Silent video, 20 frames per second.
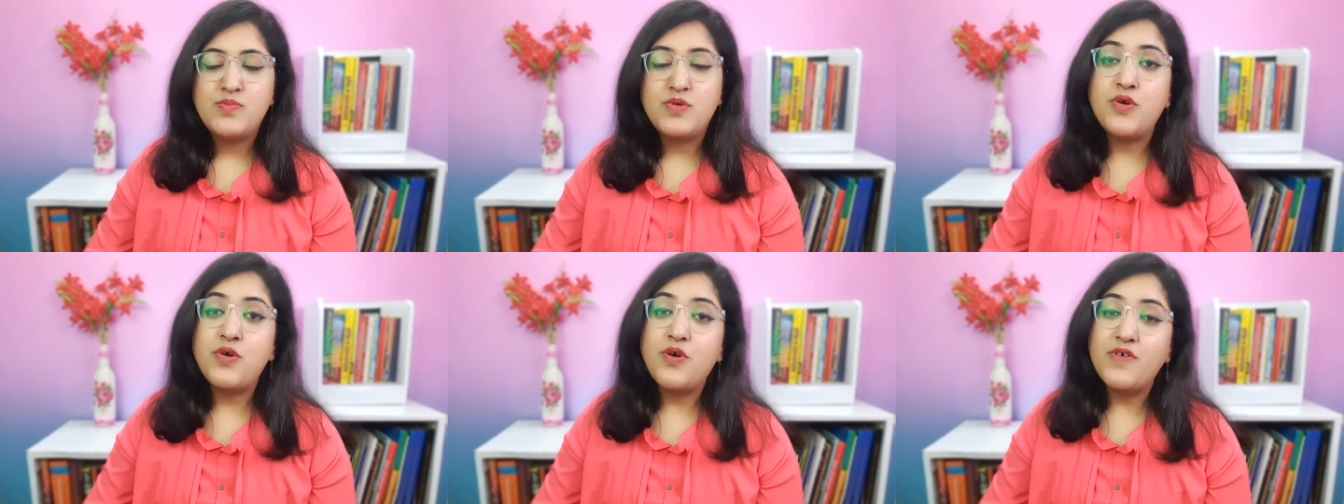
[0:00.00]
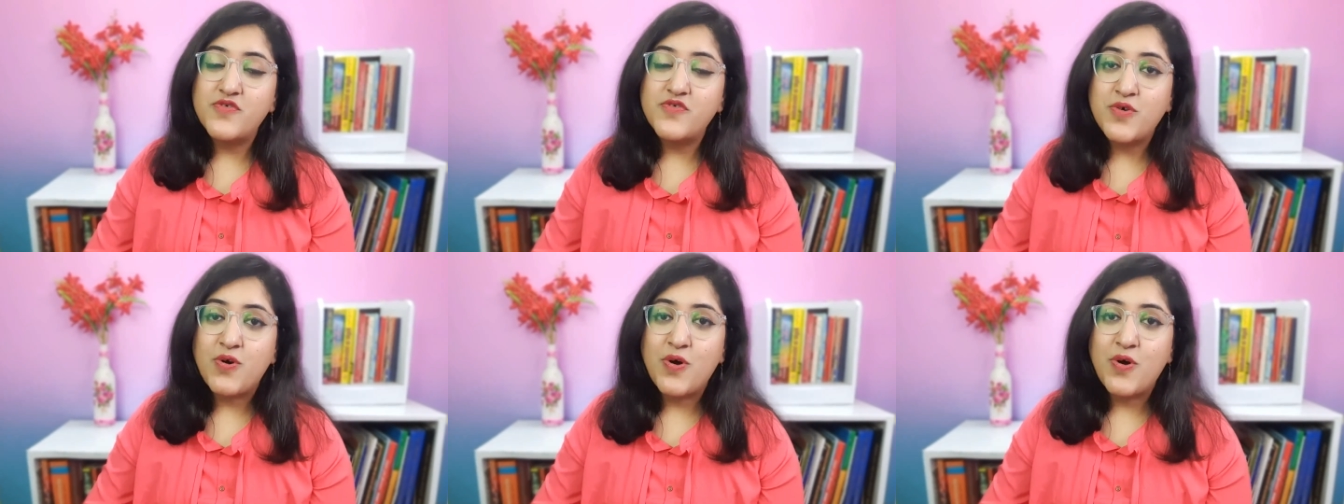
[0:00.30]
but
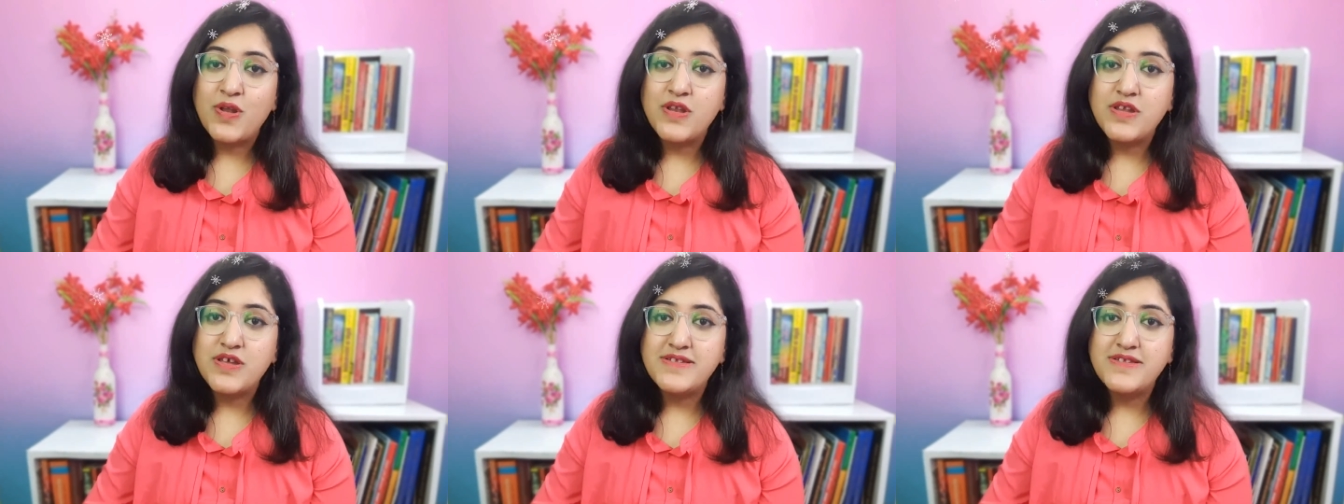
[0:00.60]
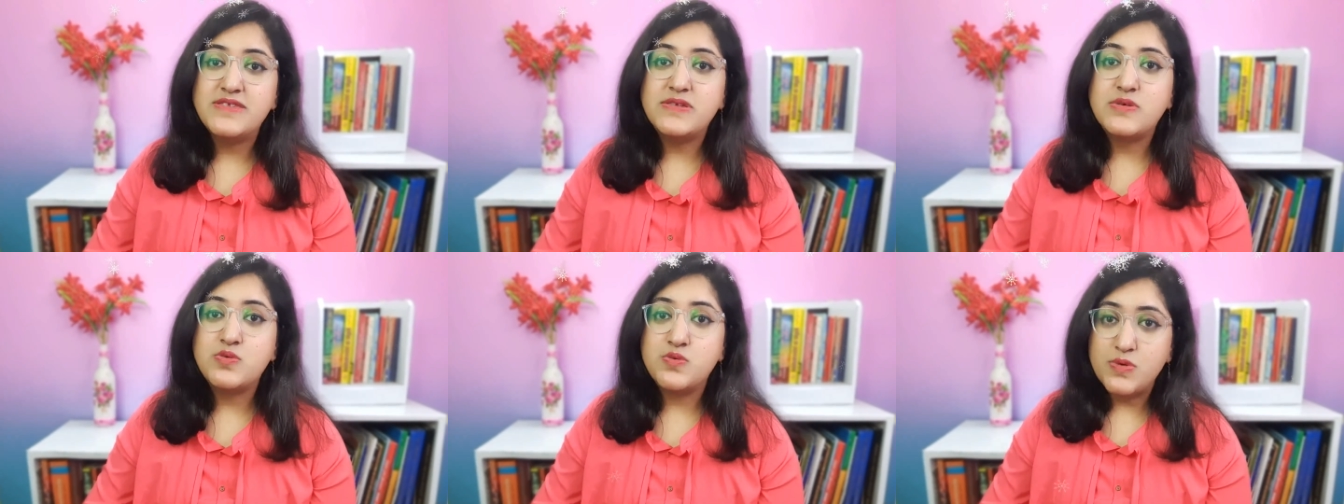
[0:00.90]
overall,
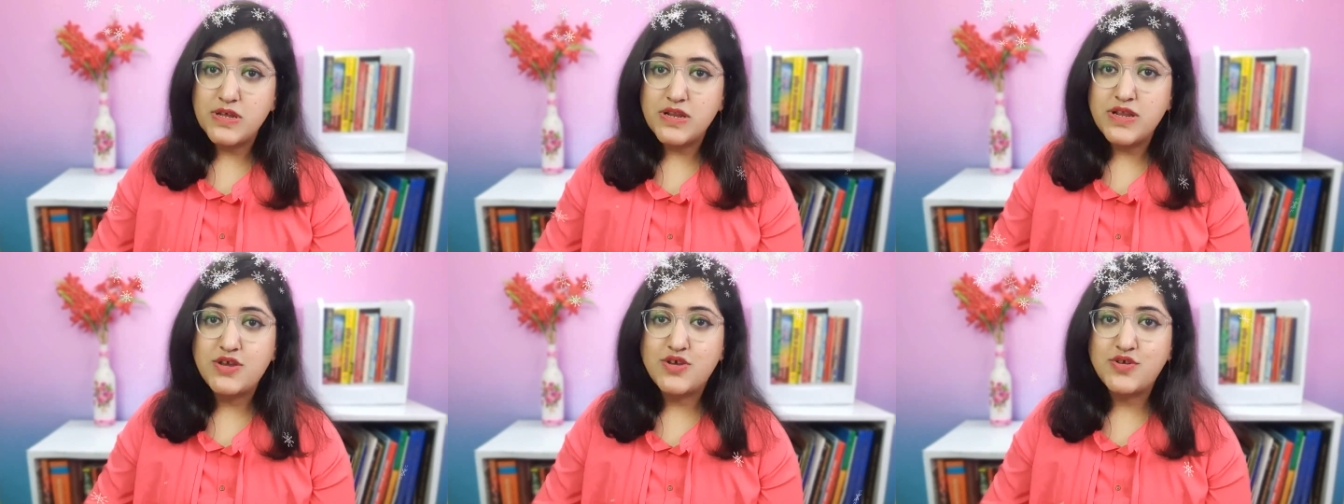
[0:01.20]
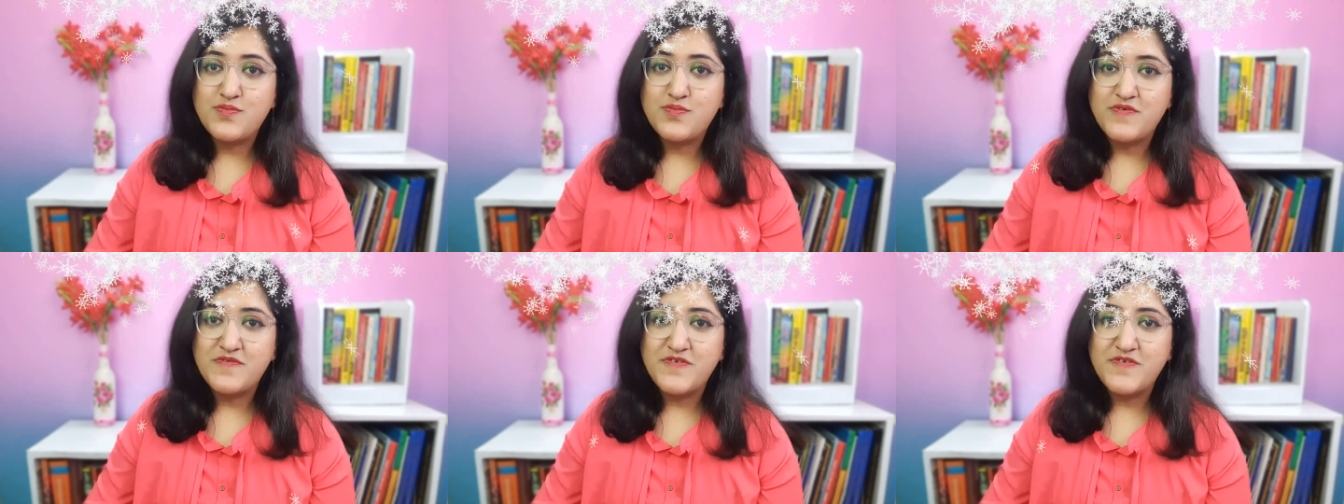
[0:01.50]
it's a really
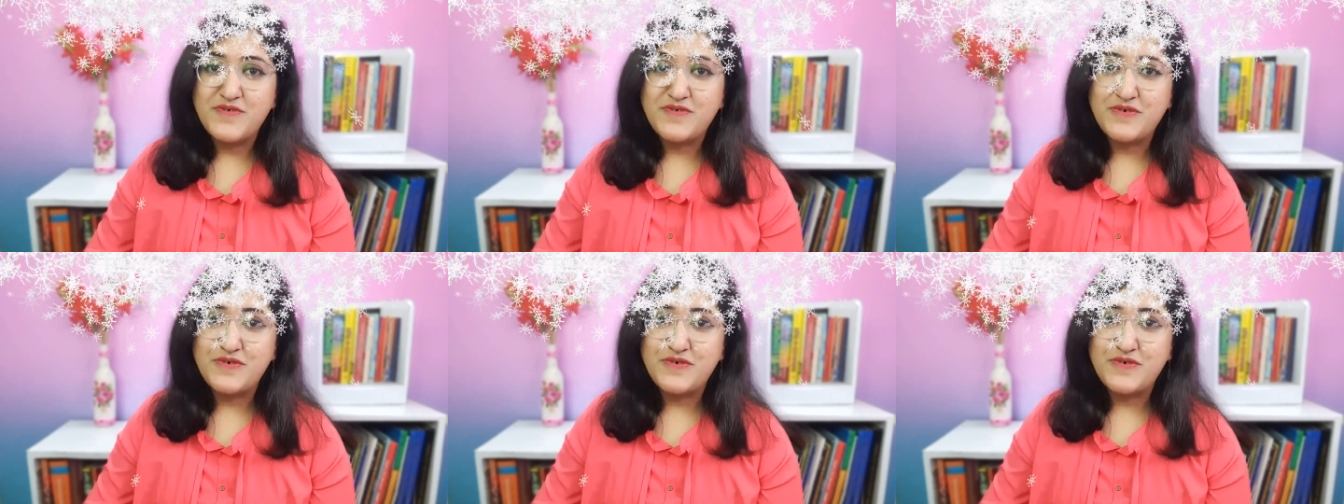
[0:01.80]
good movie to